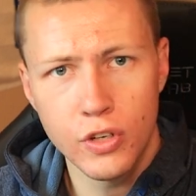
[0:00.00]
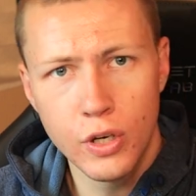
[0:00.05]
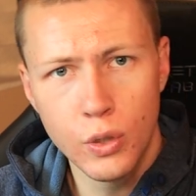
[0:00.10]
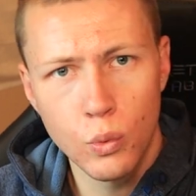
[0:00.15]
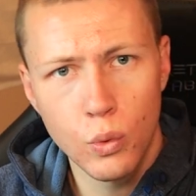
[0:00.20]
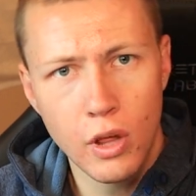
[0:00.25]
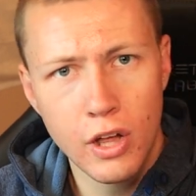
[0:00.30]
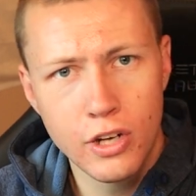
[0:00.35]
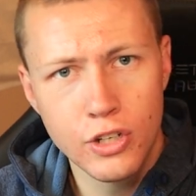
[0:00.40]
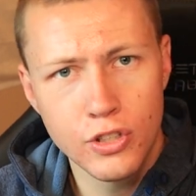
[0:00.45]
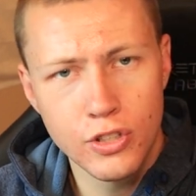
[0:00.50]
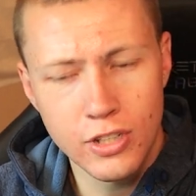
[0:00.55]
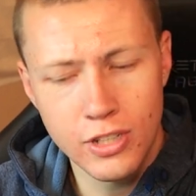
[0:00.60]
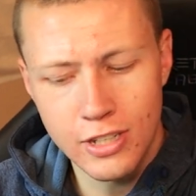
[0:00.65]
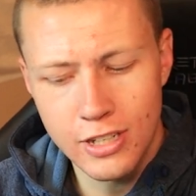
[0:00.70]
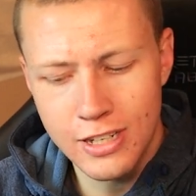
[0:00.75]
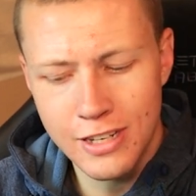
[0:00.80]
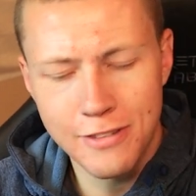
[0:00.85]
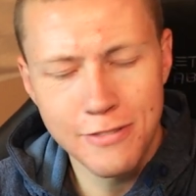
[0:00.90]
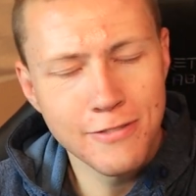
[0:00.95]
here we'll actually
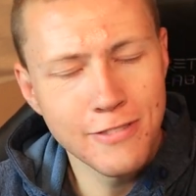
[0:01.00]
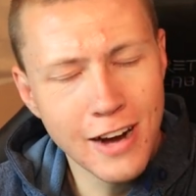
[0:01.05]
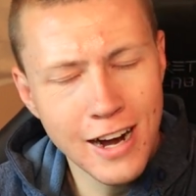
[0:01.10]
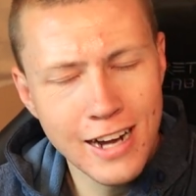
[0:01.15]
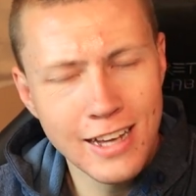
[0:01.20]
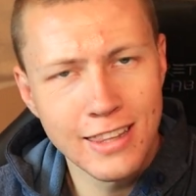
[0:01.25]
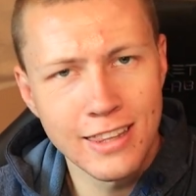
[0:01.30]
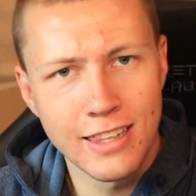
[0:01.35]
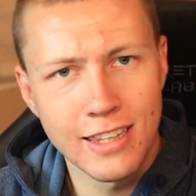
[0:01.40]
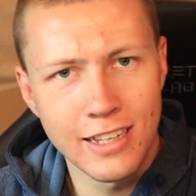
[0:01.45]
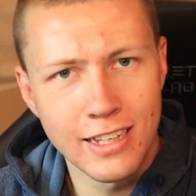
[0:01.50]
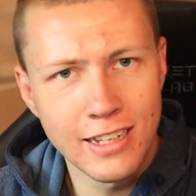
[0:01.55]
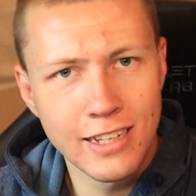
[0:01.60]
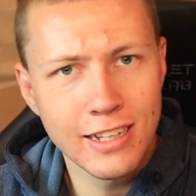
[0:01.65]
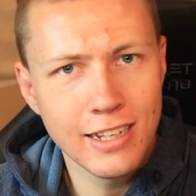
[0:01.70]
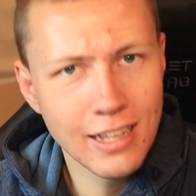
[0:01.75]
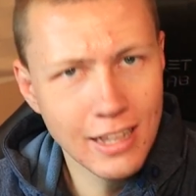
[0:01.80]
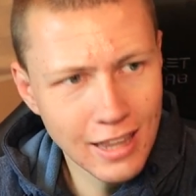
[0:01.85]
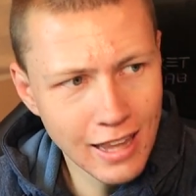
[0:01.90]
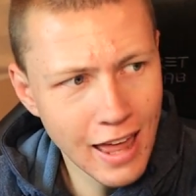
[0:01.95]
define the
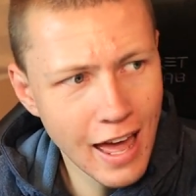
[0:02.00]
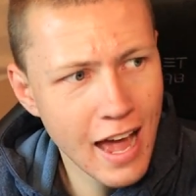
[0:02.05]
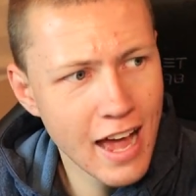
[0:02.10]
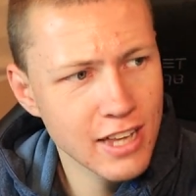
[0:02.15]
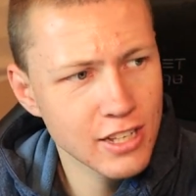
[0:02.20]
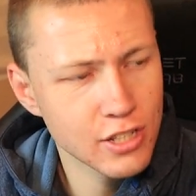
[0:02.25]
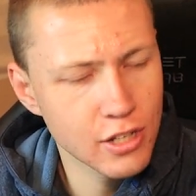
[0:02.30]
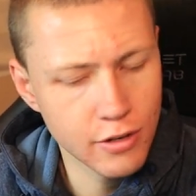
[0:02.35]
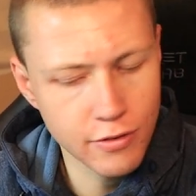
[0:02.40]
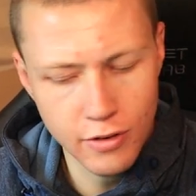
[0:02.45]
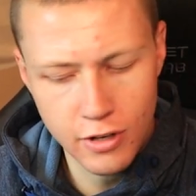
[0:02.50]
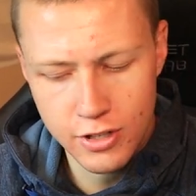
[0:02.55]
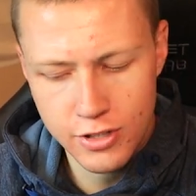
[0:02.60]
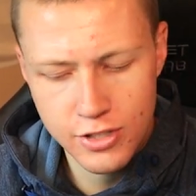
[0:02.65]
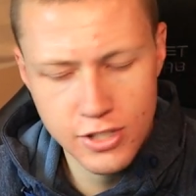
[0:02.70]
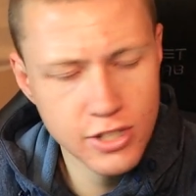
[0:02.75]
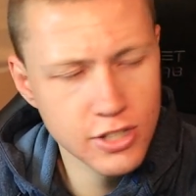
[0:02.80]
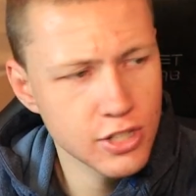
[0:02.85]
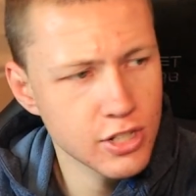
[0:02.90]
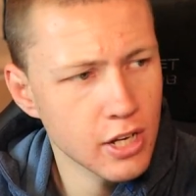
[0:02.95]
class of our
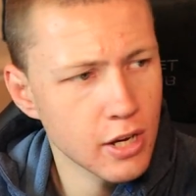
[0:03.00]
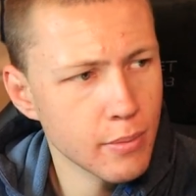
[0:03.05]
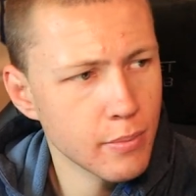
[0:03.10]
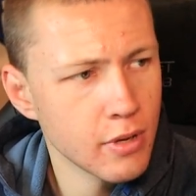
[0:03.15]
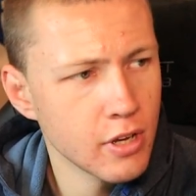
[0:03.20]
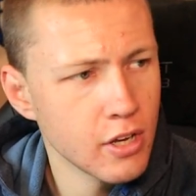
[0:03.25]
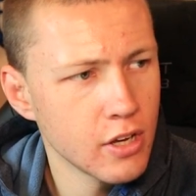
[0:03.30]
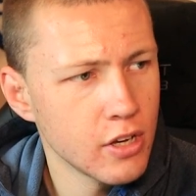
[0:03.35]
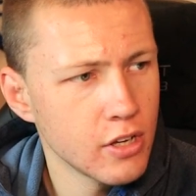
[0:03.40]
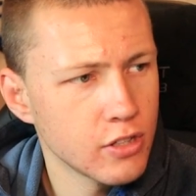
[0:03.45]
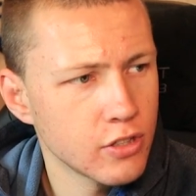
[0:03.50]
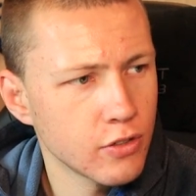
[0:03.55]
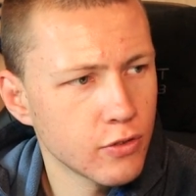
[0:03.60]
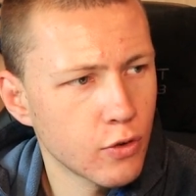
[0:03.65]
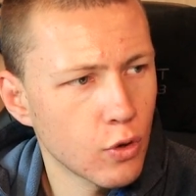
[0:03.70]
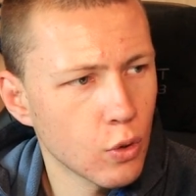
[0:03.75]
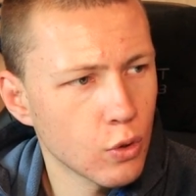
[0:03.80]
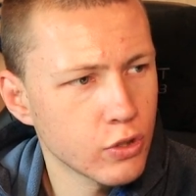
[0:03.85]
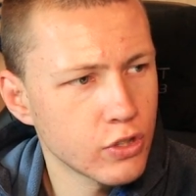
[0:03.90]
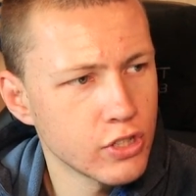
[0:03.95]
system. So of
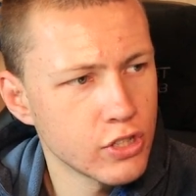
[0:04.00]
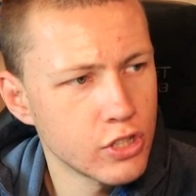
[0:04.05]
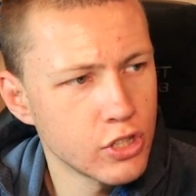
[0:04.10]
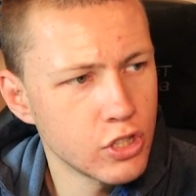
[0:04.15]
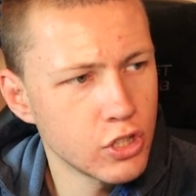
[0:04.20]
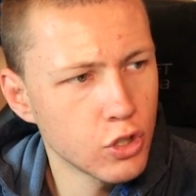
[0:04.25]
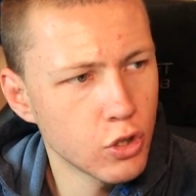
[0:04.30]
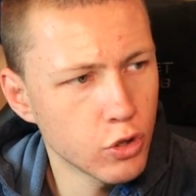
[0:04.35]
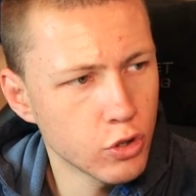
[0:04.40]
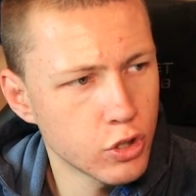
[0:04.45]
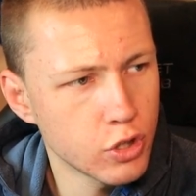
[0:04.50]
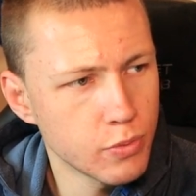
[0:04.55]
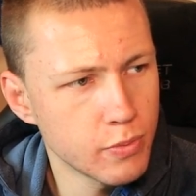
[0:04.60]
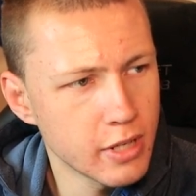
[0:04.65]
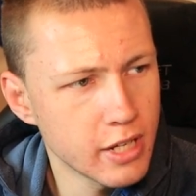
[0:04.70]
course, this is going to